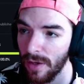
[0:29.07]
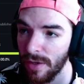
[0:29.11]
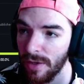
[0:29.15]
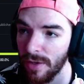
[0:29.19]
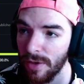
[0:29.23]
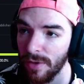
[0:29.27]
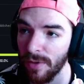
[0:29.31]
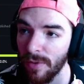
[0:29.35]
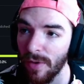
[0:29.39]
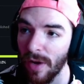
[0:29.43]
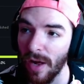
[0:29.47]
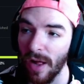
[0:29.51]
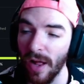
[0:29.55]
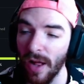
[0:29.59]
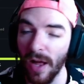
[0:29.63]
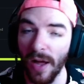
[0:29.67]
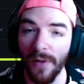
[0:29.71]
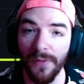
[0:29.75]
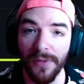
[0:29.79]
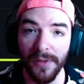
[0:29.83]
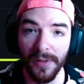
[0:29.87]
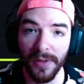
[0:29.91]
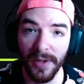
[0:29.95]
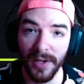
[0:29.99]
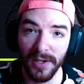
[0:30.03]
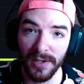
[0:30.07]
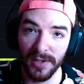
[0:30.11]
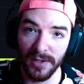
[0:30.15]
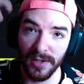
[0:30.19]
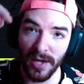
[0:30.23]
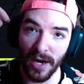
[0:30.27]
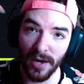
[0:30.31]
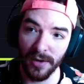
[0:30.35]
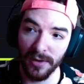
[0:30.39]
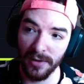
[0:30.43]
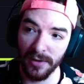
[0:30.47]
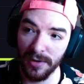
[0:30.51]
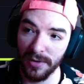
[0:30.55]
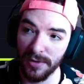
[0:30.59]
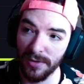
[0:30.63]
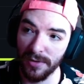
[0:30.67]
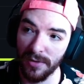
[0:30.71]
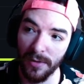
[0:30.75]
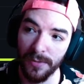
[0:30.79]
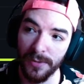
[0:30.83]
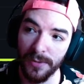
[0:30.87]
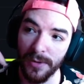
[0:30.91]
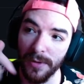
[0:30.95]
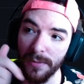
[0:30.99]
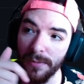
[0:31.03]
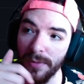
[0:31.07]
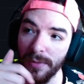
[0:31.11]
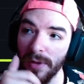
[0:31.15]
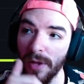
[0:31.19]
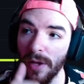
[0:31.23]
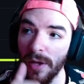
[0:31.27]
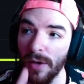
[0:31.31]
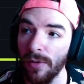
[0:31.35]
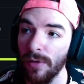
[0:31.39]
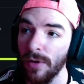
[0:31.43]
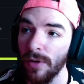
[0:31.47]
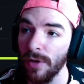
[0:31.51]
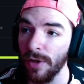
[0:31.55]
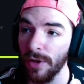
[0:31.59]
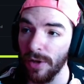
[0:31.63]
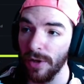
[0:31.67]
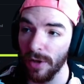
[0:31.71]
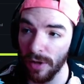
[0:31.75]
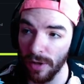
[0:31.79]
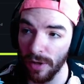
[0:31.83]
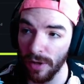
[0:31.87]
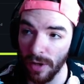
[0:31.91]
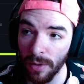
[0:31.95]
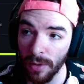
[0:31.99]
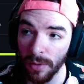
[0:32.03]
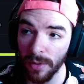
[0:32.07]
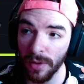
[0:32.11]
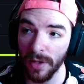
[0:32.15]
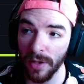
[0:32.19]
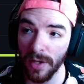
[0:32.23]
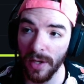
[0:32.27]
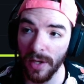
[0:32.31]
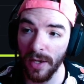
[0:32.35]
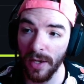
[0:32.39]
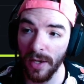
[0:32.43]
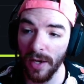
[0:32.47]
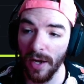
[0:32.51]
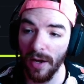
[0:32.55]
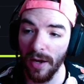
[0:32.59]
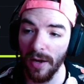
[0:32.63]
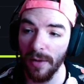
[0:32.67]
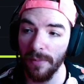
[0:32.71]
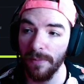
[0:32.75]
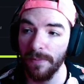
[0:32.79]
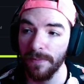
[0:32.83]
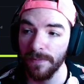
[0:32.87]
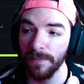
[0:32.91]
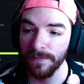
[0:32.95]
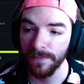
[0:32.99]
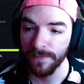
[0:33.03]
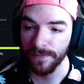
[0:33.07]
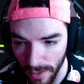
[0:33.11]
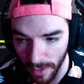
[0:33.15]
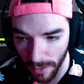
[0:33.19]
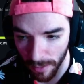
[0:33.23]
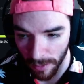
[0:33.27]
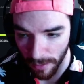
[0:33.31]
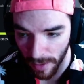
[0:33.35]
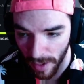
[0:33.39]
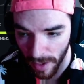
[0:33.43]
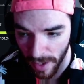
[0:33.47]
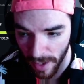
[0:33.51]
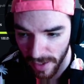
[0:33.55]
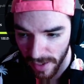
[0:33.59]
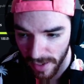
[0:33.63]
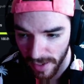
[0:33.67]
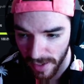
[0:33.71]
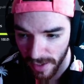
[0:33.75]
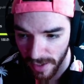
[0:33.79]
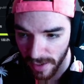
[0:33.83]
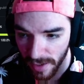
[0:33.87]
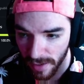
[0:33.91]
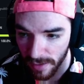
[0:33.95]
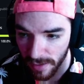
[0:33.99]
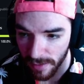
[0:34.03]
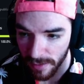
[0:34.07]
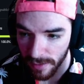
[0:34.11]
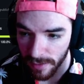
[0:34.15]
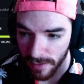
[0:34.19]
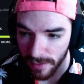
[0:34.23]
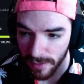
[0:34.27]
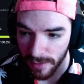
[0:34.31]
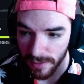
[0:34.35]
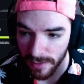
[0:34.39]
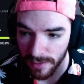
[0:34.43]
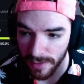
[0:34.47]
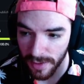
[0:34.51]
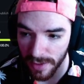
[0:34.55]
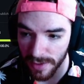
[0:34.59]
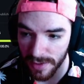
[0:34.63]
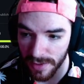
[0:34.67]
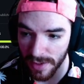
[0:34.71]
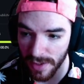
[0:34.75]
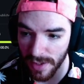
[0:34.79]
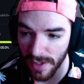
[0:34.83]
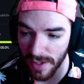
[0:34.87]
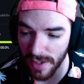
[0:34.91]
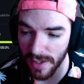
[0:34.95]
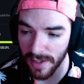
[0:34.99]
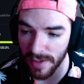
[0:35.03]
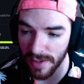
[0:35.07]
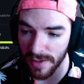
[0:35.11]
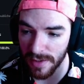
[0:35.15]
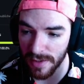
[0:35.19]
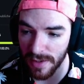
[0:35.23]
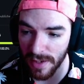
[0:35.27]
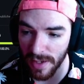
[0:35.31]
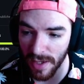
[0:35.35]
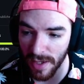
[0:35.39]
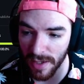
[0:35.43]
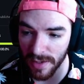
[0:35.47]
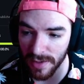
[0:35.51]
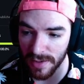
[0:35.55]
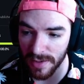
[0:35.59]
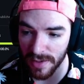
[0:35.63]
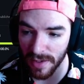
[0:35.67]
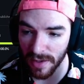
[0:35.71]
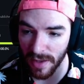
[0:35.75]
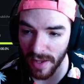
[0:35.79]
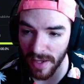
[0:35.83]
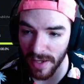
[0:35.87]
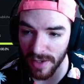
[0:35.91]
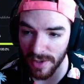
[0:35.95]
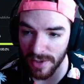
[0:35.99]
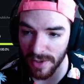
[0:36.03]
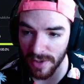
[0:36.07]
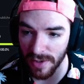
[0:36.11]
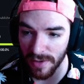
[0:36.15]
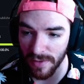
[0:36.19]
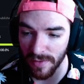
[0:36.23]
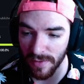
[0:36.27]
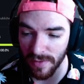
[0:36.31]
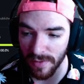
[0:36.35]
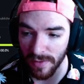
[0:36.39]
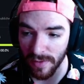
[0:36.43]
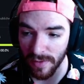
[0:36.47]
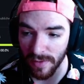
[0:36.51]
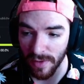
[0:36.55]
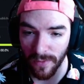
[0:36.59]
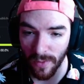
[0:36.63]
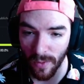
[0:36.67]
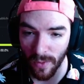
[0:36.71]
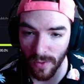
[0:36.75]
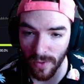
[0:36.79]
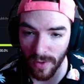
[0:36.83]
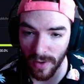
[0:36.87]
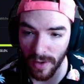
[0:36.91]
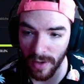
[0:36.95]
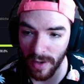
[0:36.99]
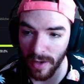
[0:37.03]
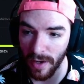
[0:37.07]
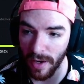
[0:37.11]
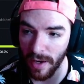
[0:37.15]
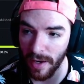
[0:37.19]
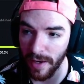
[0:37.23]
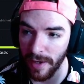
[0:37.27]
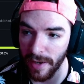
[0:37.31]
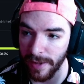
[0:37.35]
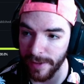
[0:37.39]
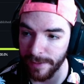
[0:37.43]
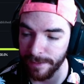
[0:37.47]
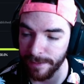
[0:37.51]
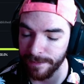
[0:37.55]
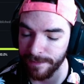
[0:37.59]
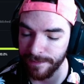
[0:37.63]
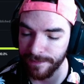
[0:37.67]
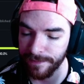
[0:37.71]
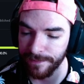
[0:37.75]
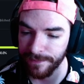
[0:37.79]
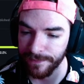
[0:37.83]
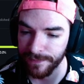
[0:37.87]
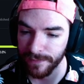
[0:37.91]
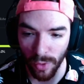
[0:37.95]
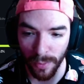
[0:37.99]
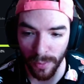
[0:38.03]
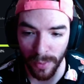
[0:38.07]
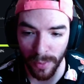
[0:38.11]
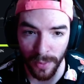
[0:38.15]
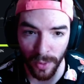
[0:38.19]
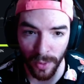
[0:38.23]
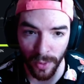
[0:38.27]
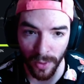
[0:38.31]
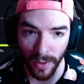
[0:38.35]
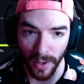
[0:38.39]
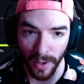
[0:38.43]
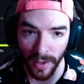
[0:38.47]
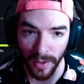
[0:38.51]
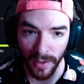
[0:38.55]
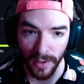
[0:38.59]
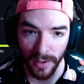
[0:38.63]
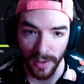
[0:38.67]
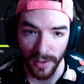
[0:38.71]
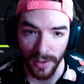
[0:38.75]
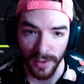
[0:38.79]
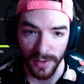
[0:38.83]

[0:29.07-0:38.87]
to want to do, I'll have the links down in the description below. You're going to go to the GitHub, go right here. This is the installation for um, Oobabooga.